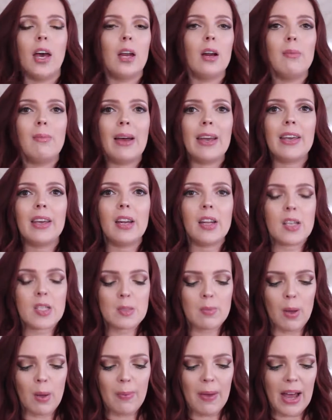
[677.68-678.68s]
I don't mind getting
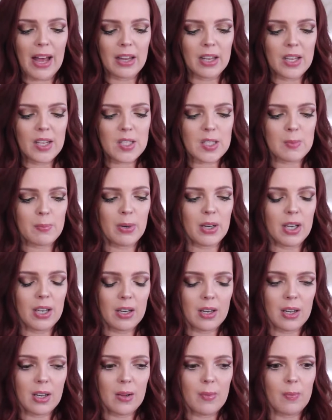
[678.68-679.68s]
small palettes,
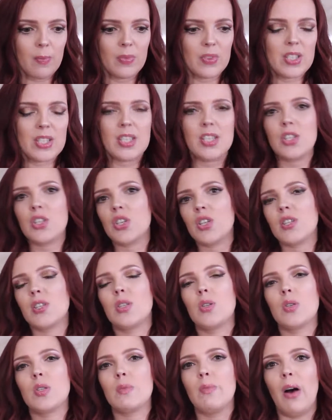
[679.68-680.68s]
but this is
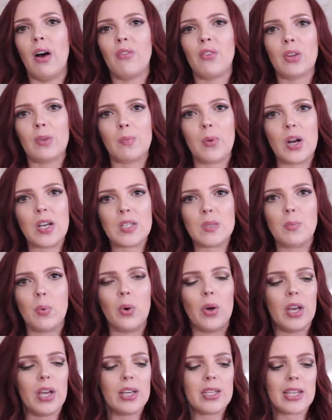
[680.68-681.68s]
just too small for the price
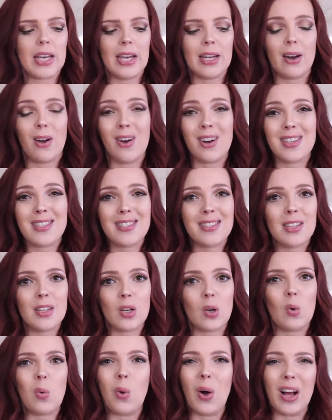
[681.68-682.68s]
point. And honestly,
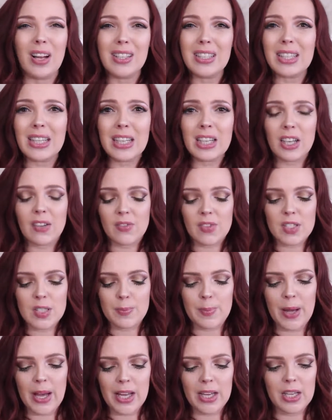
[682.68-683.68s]
the quality of
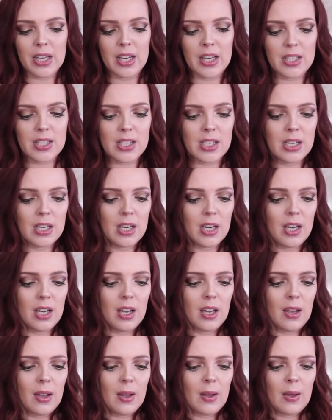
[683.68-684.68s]
this palette,
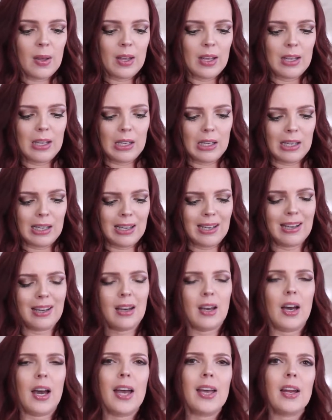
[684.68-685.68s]

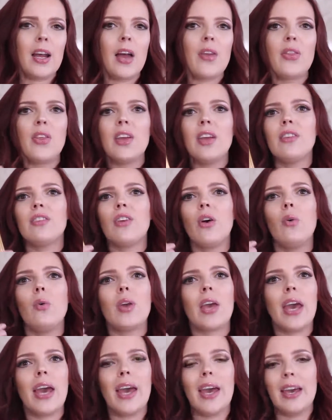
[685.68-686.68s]
I think it's
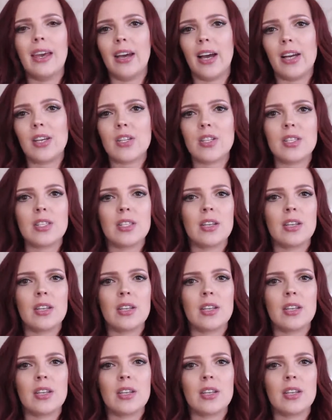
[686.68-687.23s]
okay. I